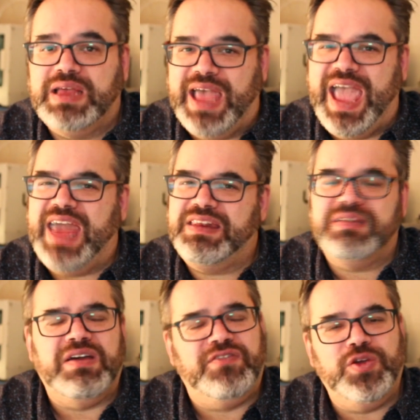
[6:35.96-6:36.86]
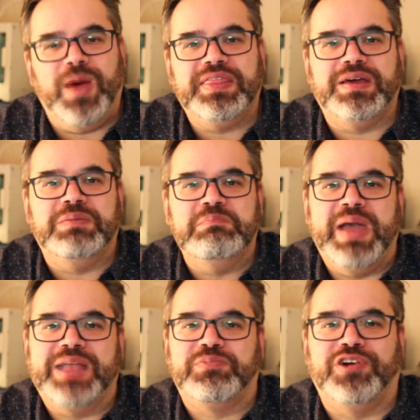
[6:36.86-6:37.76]
and a few other
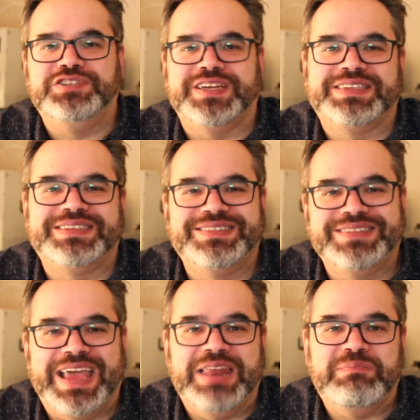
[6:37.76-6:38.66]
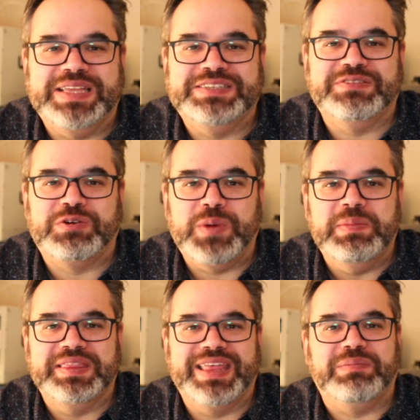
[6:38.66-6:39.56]
maker projects and pieces of
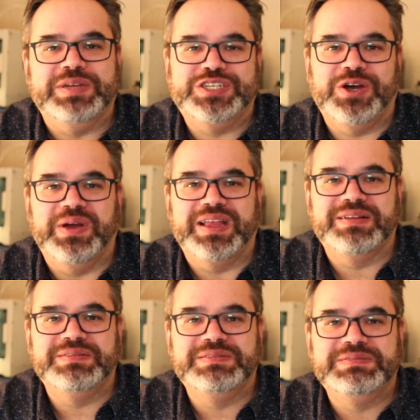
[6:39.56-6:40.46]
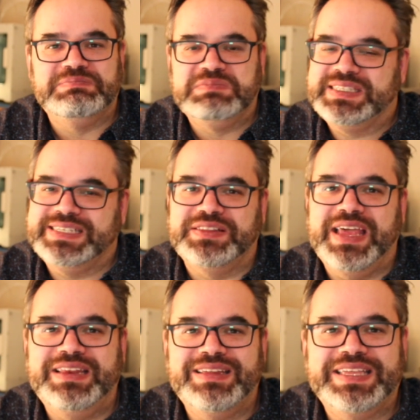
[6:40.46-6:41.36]
equipment that I'll be showing. Till
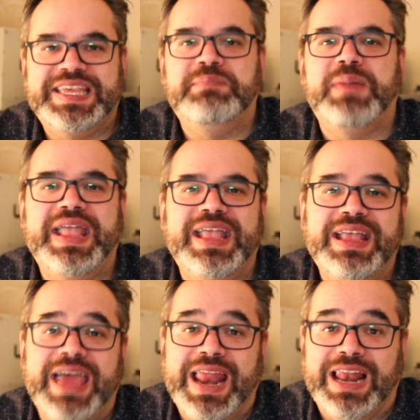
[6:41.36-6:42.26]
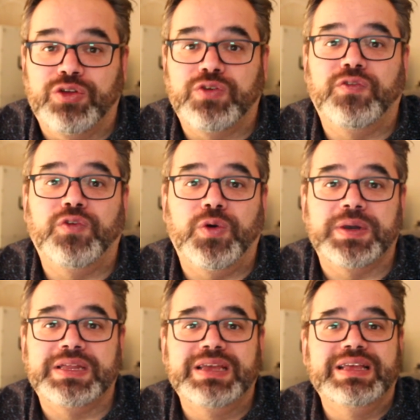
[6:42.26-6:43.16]
then, keep making, and I look
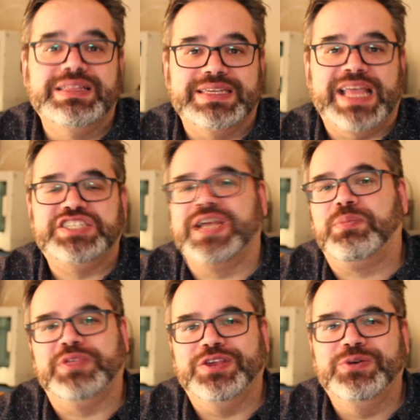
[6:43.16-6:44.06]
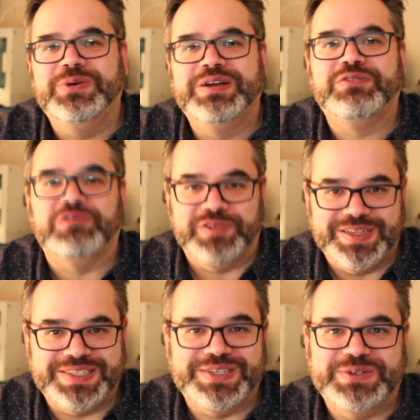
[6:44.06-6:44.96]
forward to catching up with you
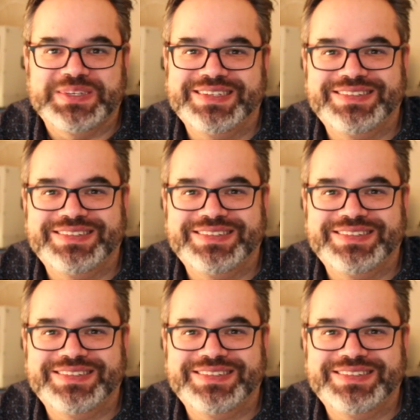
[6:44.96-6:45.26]
real soon.